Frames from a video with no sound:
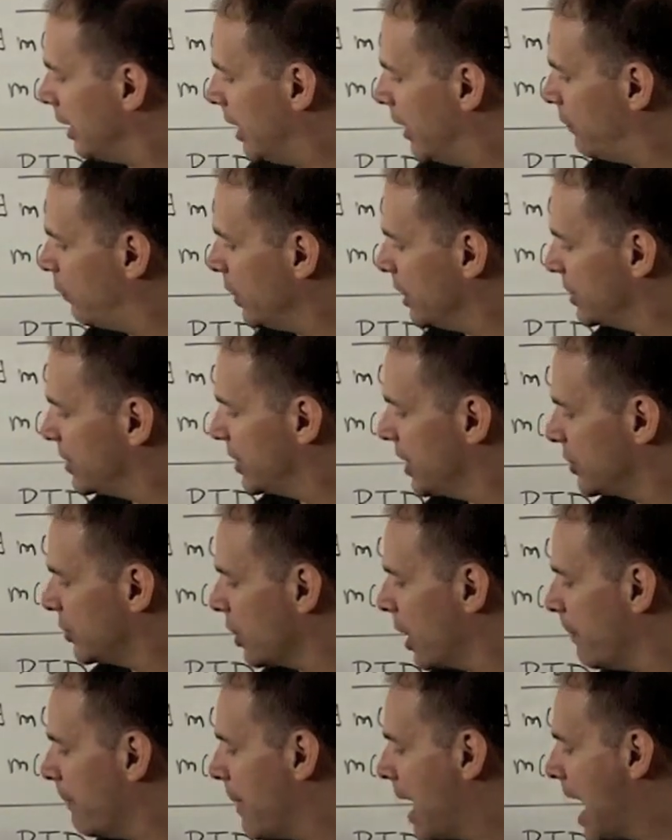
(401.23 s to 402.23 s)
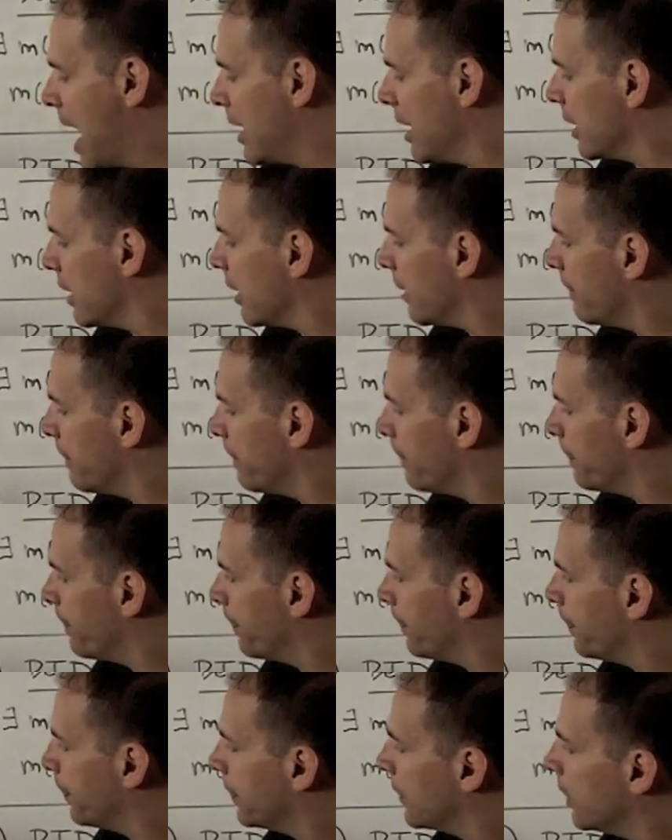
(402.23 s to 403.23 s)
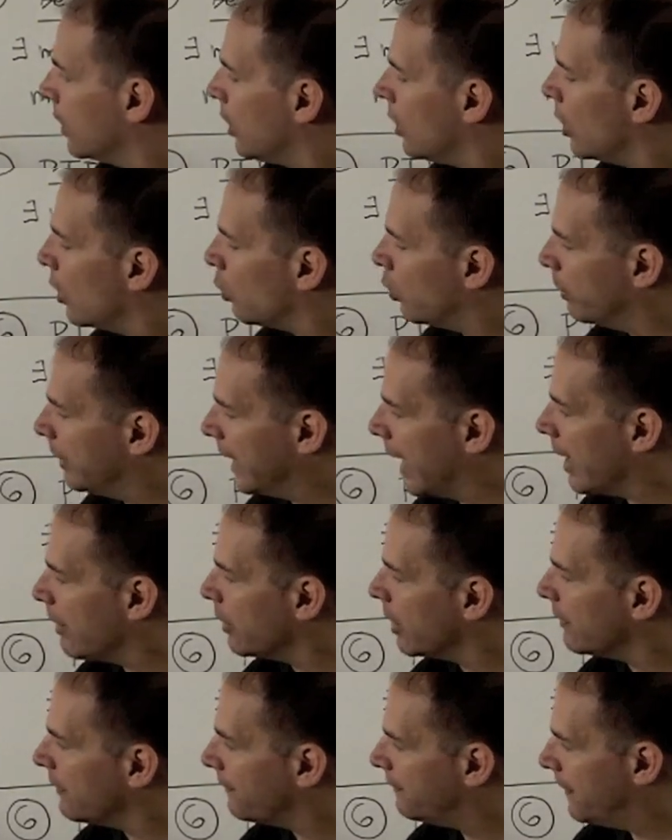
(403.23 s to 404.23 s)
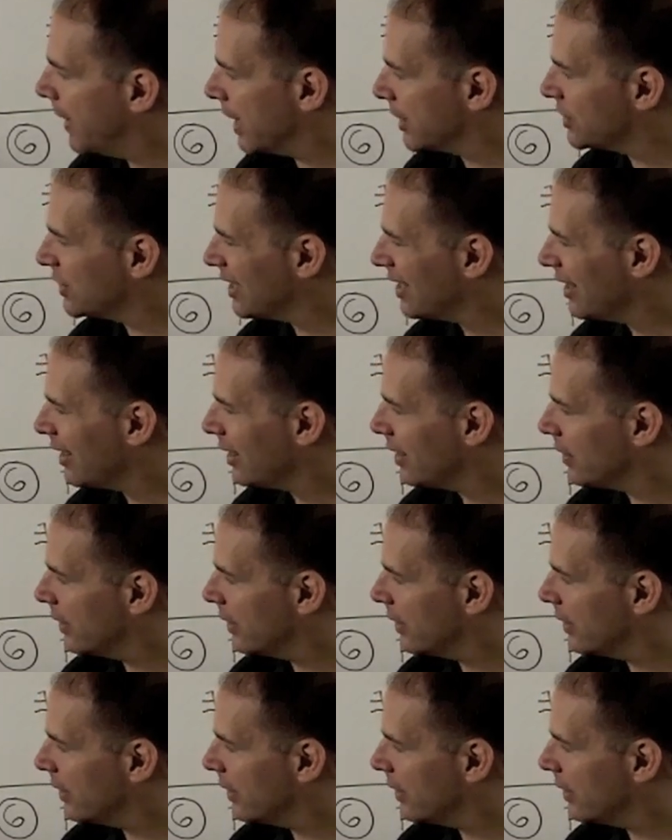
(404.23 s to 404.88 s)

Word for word: If we insist on monic, we'll be able to fix